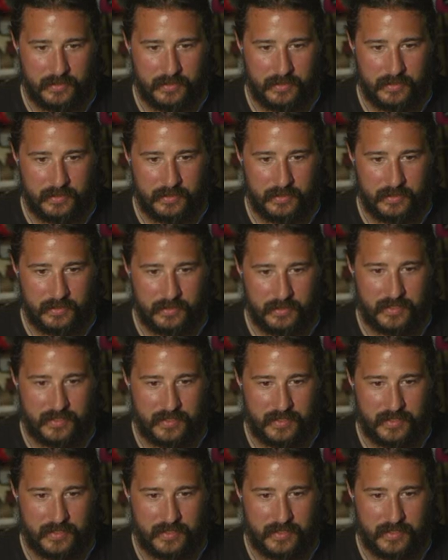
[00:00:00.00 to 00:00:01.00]

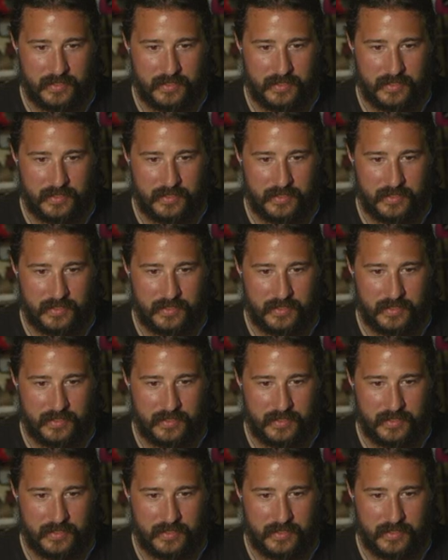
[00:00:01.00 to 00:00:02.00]
Santee.
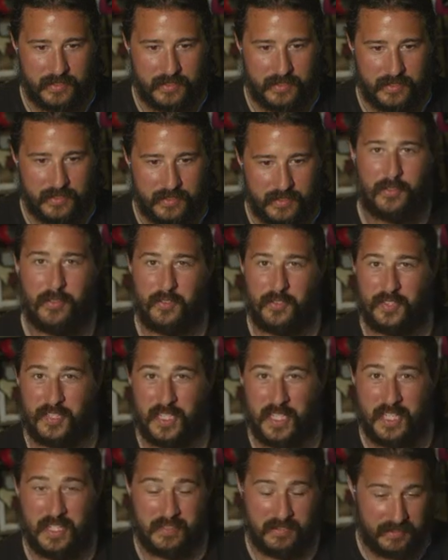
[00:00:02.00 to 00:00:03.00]
Also known as
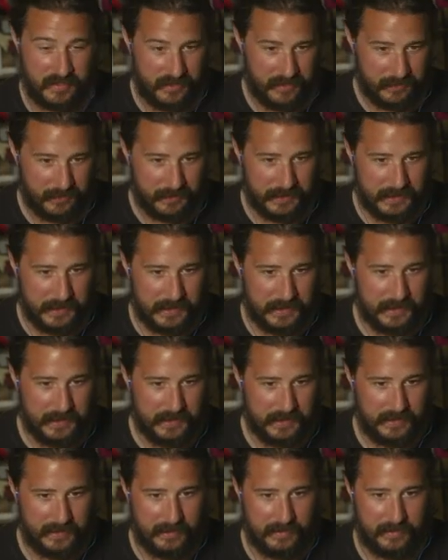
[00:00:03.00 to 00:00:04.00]
Clanty.
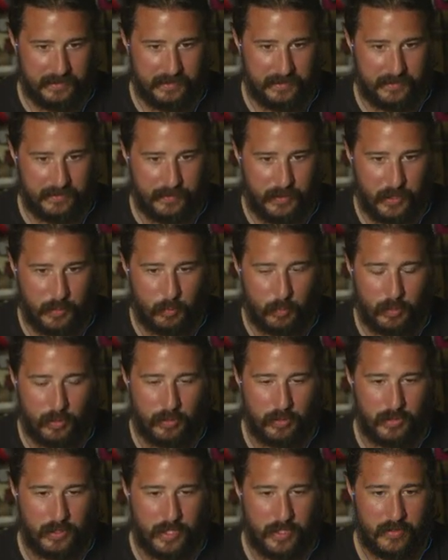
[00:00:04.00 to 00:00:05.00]
Uh, it's a very
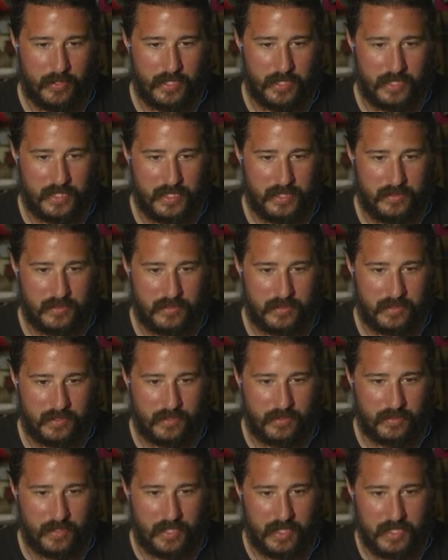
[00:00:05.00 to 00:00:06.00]
rural area in East uh,
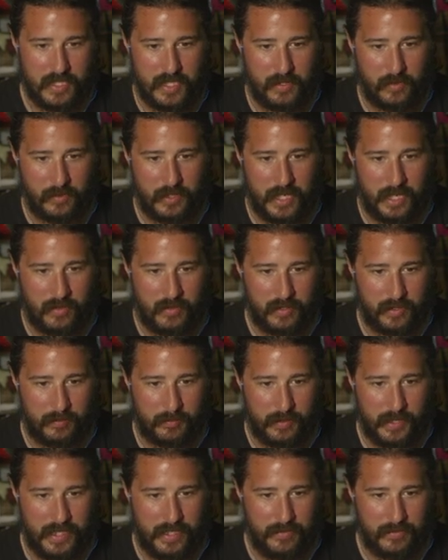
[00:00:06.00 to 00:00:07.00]
San Diego County.
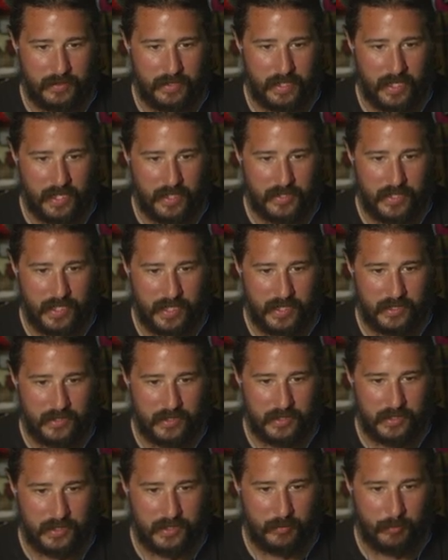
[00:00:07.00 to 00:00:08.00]
They even got that
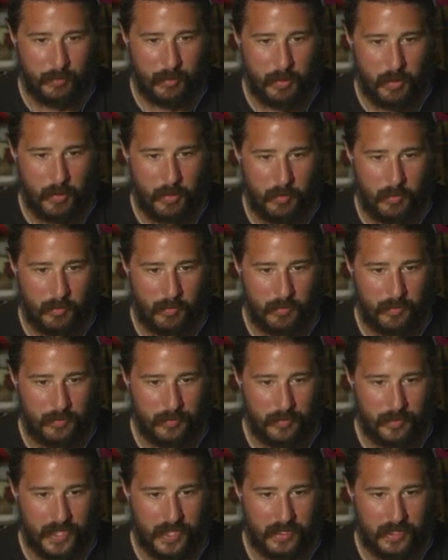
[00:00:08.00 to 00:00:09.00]
shit. Whoa.
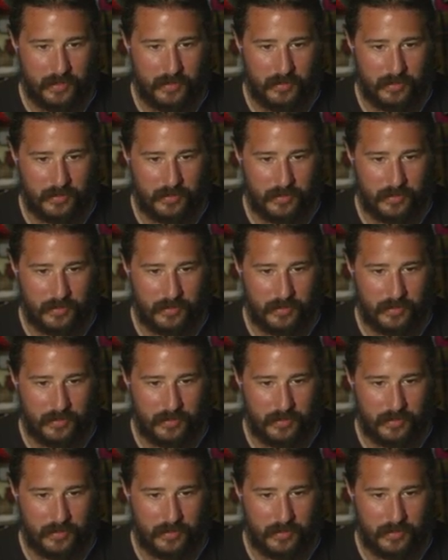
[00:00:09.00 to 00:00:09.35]
That is.